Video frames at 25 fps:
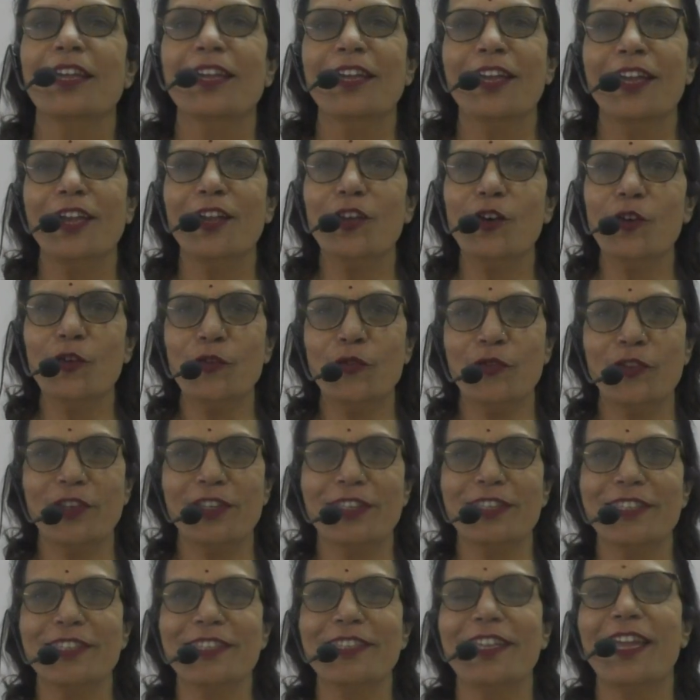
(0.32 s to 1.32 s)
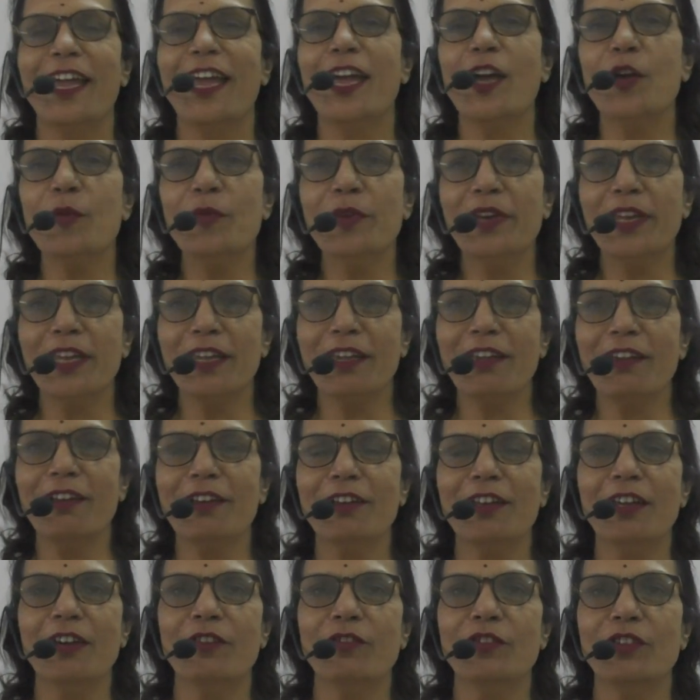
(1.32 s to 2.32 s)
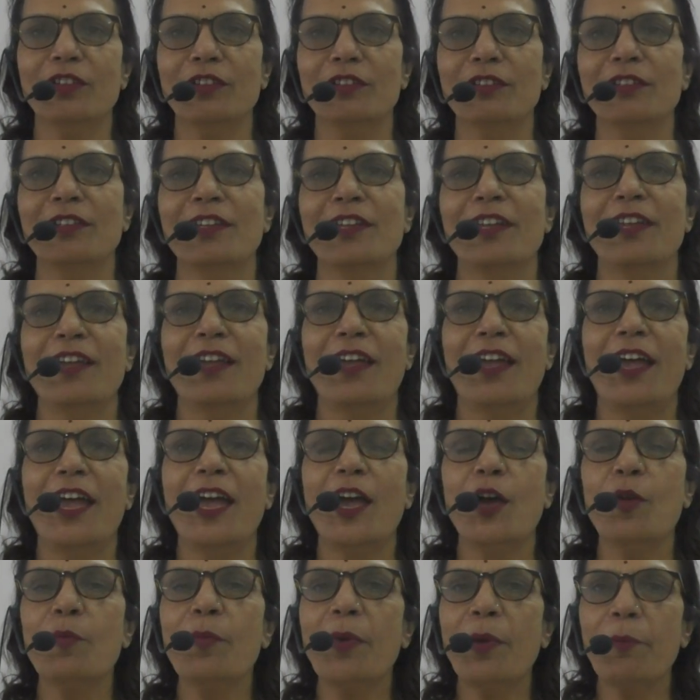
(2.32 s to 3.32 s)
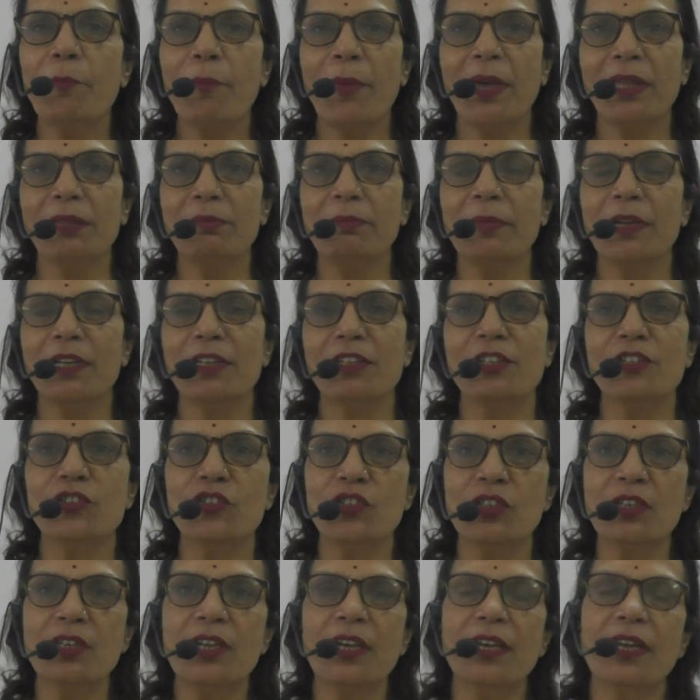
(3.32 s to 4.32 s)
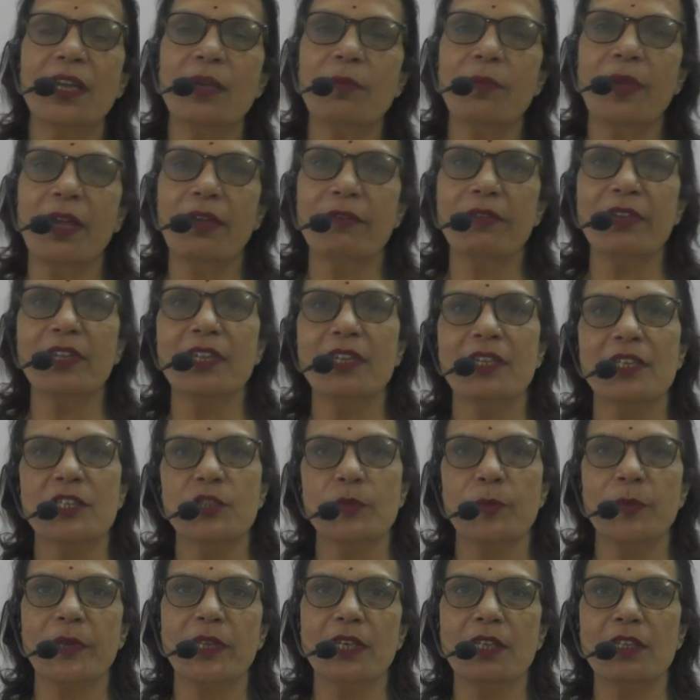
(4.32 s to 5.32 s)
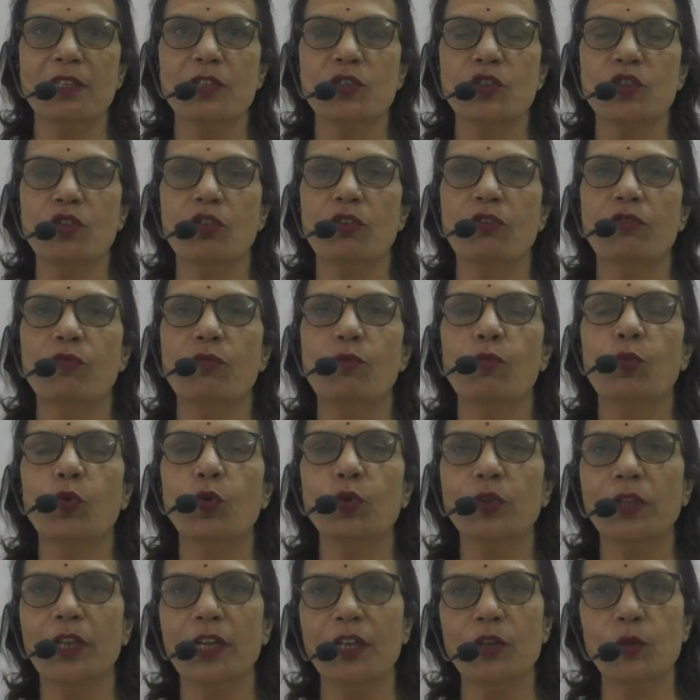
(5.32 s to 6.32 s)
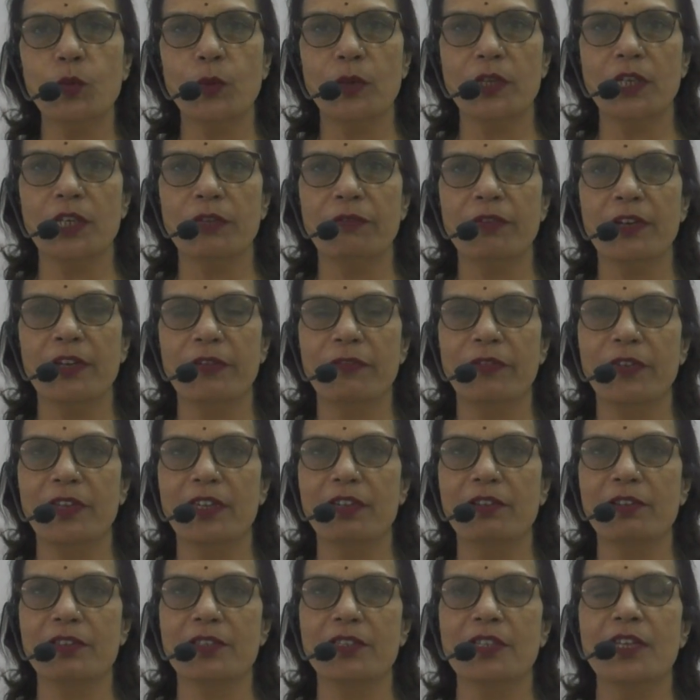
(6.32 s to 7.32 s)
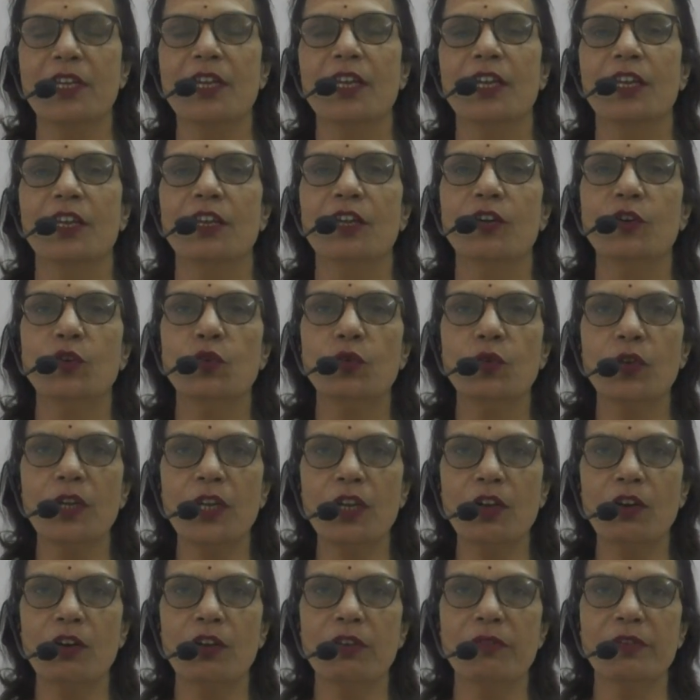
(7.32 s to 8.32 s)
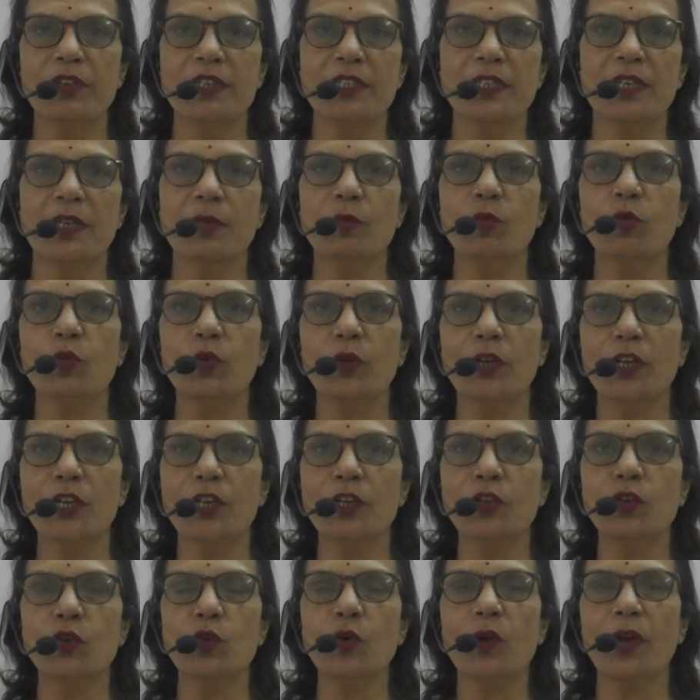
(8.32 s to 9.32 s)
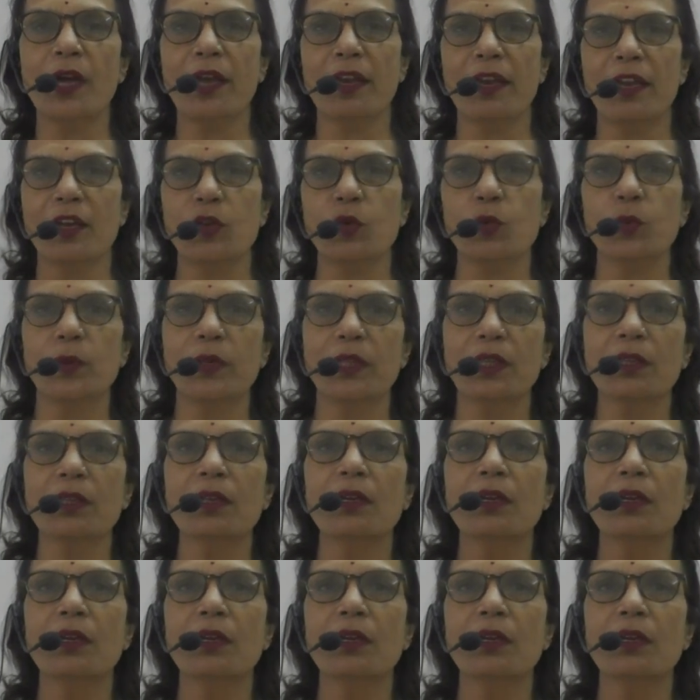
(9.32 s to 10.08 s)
Hello friends, I am Rekha Dawar. I am a mathematician and I am having experience of more than 25 years. Now today onwards I am going to connect with